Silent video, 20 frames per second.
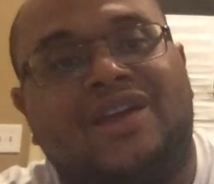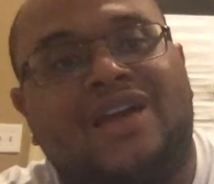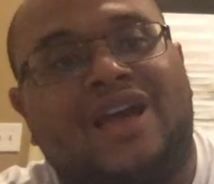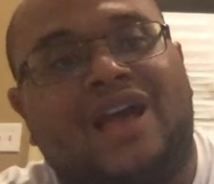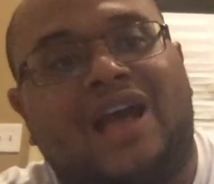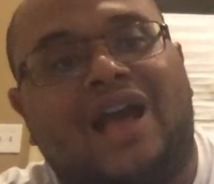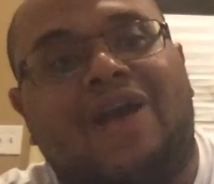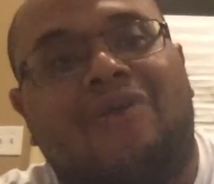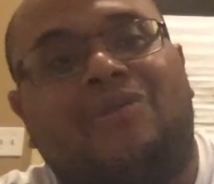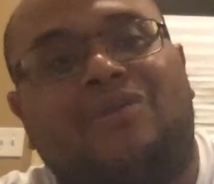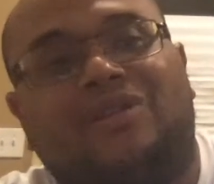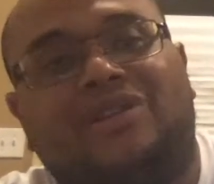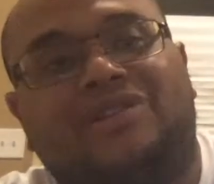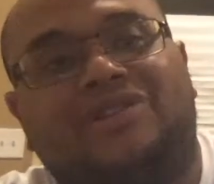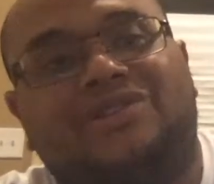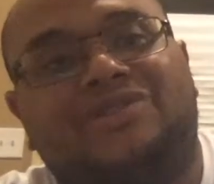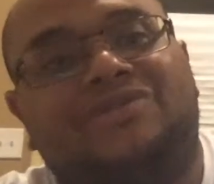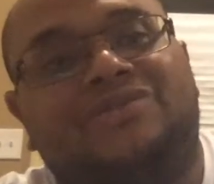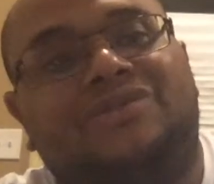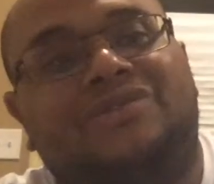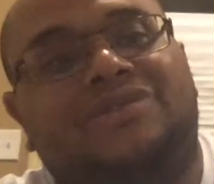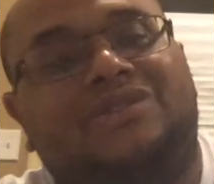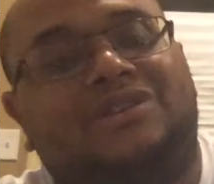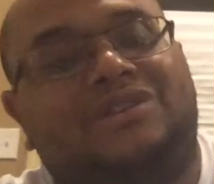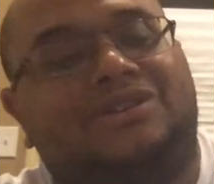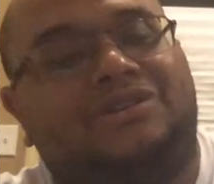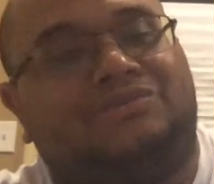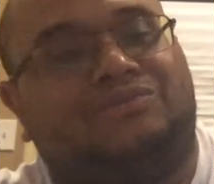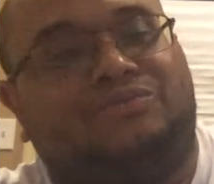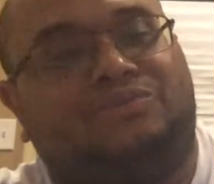I want you to
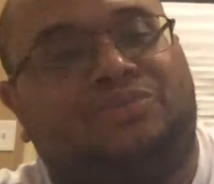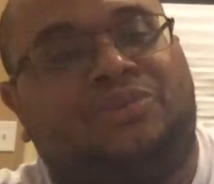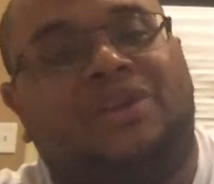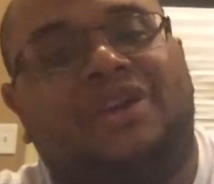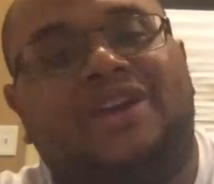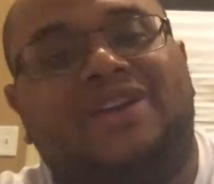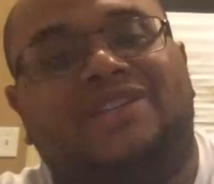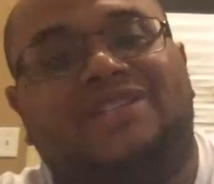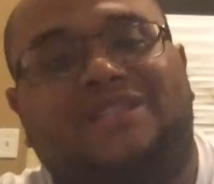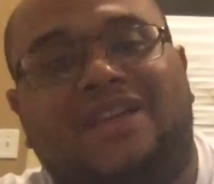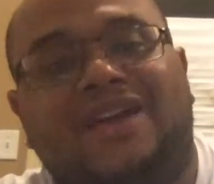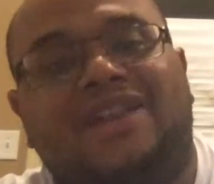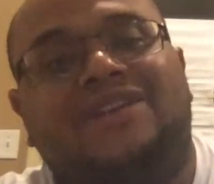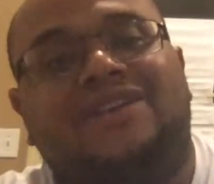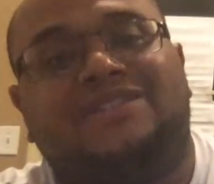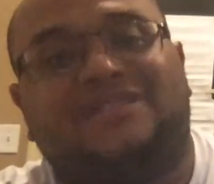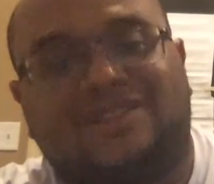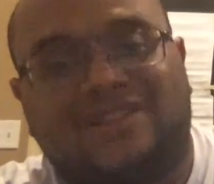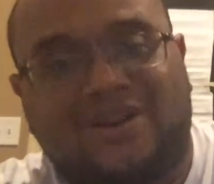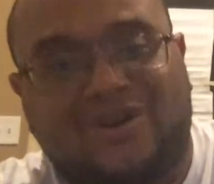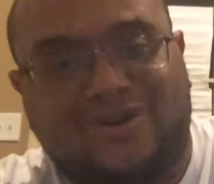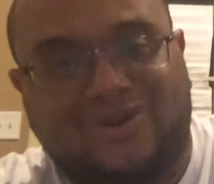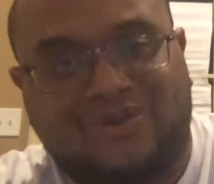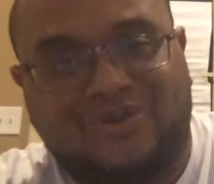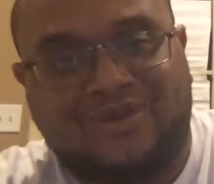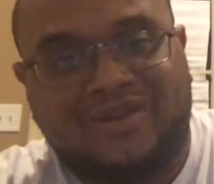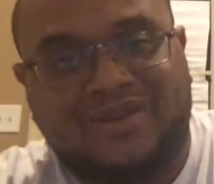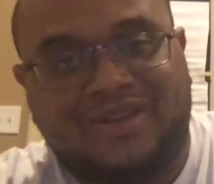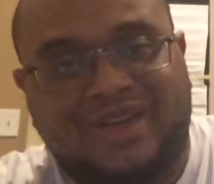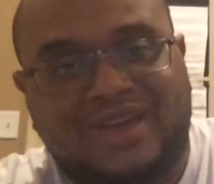please let us know
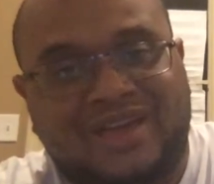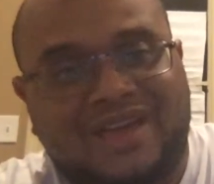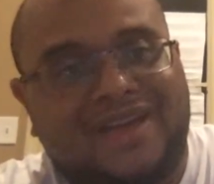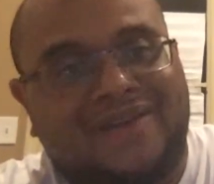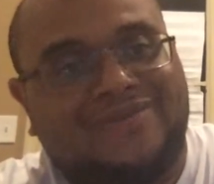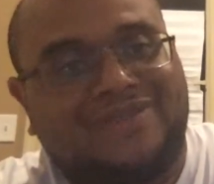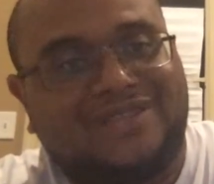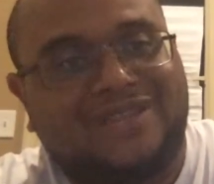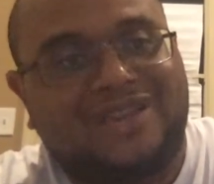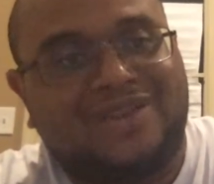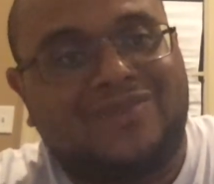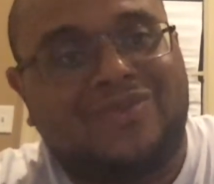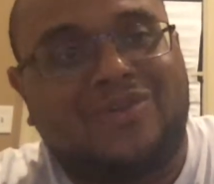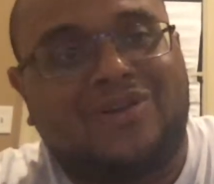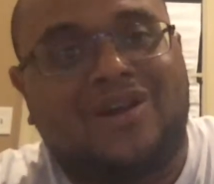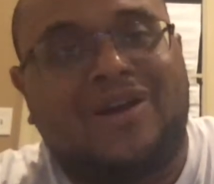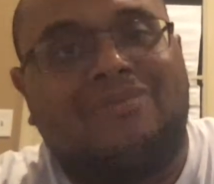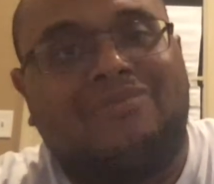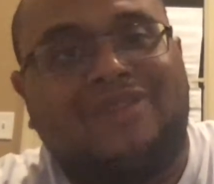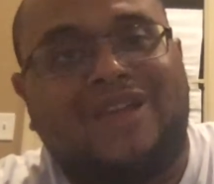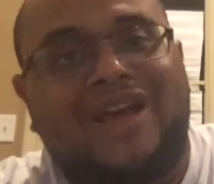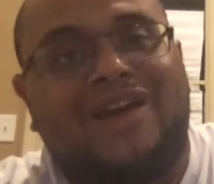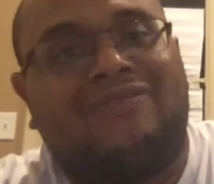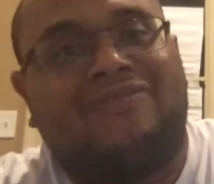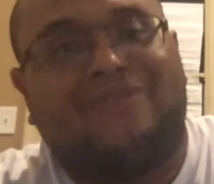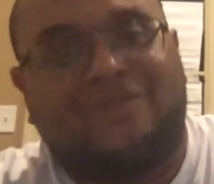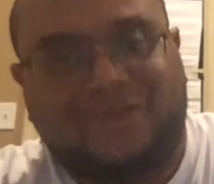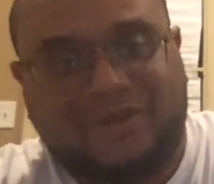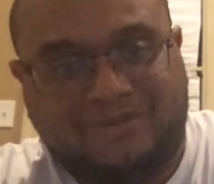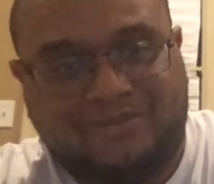if she will come down
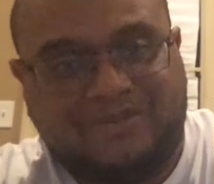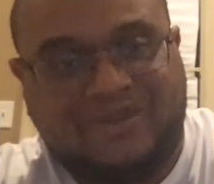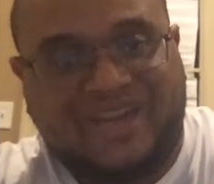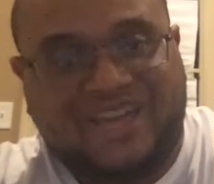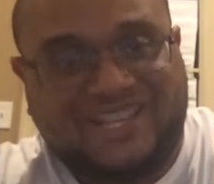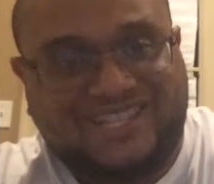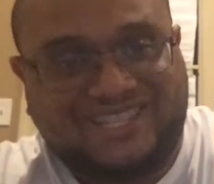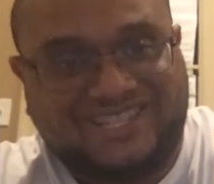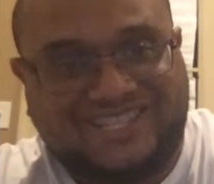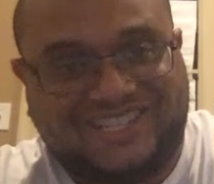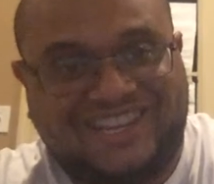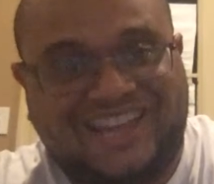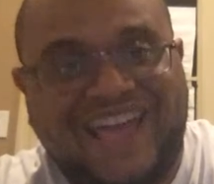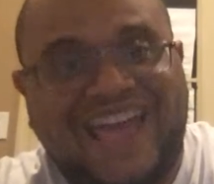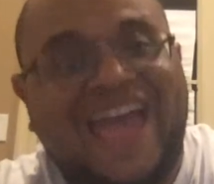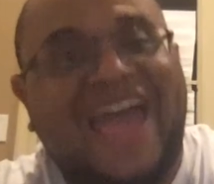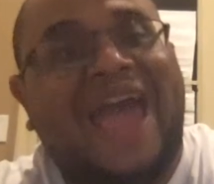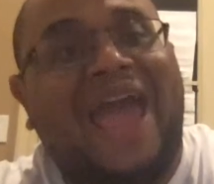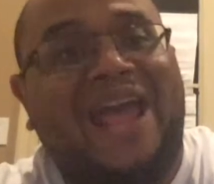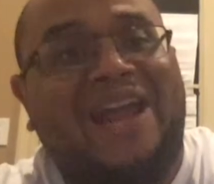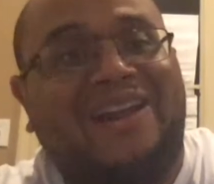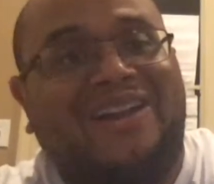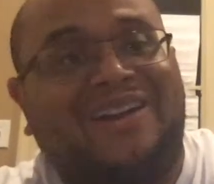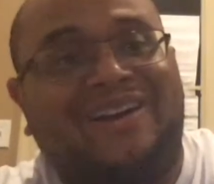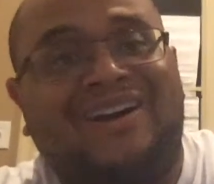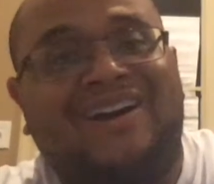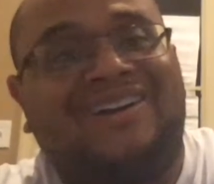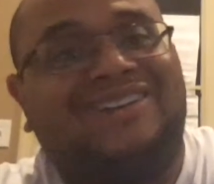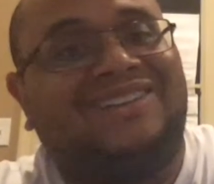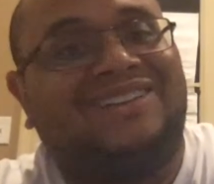from the bench and
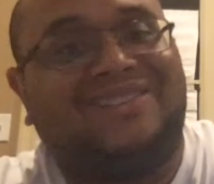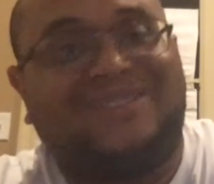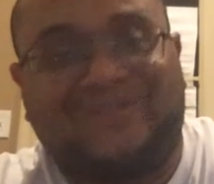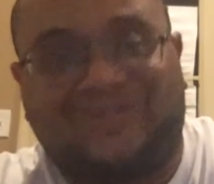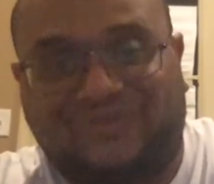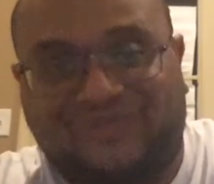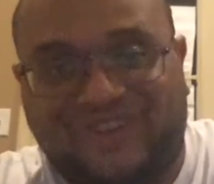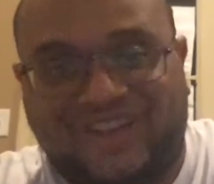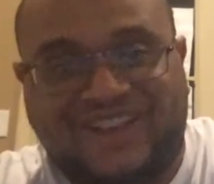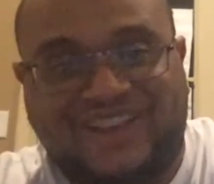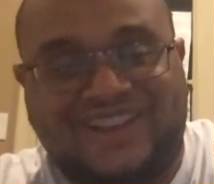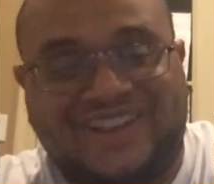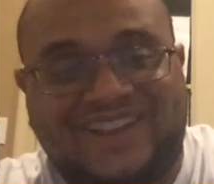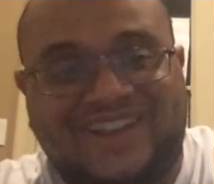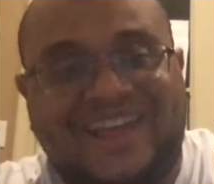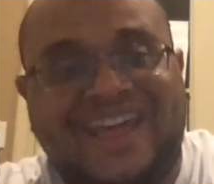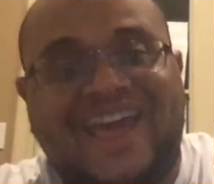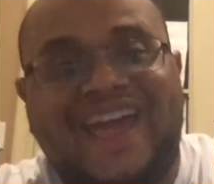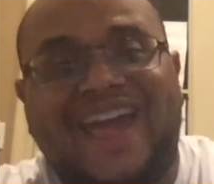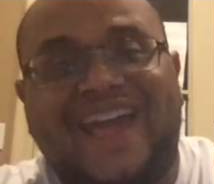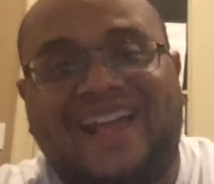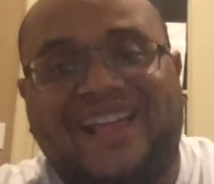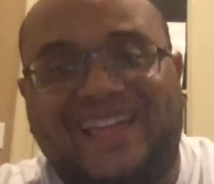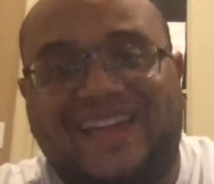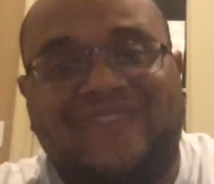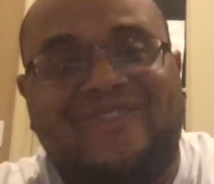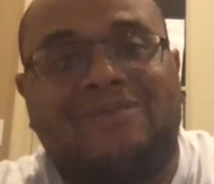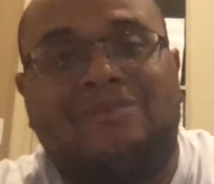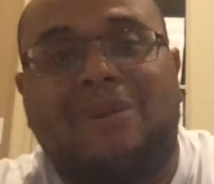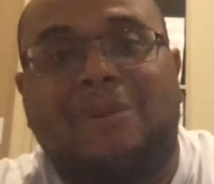hug the defendant and give
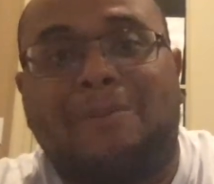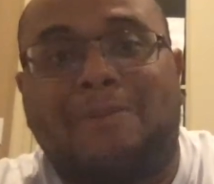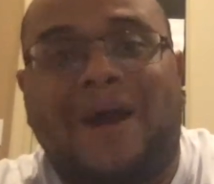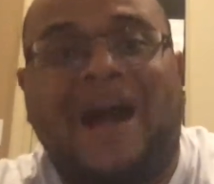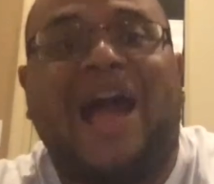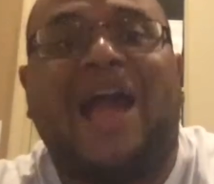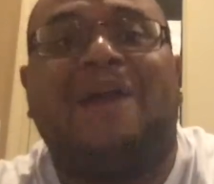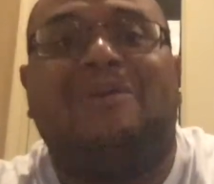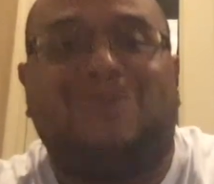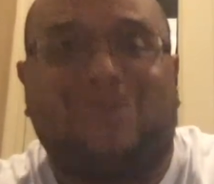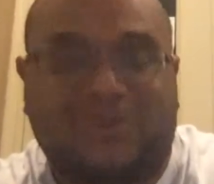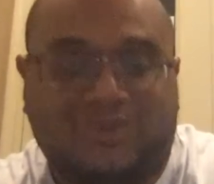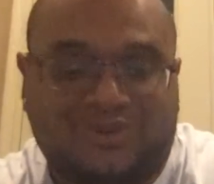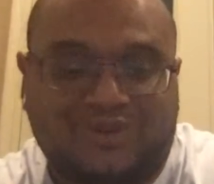him a Bible.